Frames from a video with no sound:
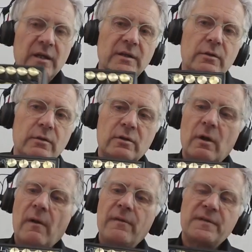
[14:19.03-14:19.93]
you could
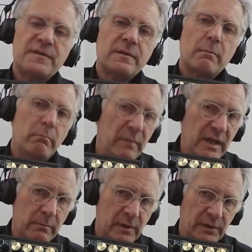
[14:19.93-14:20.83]
call this
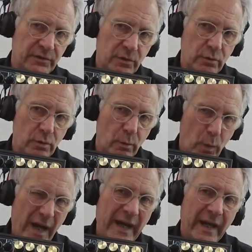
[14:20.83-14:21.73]
minimal too.
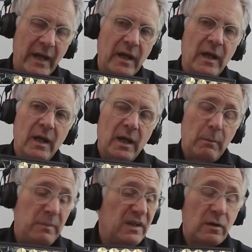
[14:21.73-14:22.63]
Why?
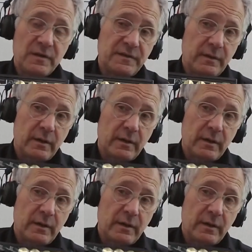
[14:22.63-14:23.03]
Because